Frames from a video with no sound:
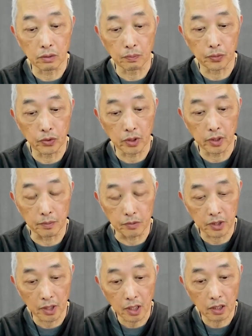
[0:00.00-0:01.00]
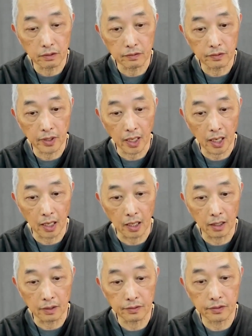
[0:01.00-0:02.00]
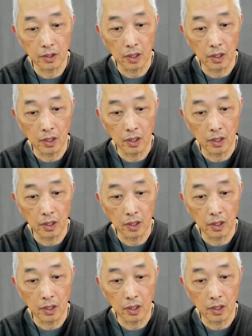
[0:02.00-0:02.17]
a lot of contribution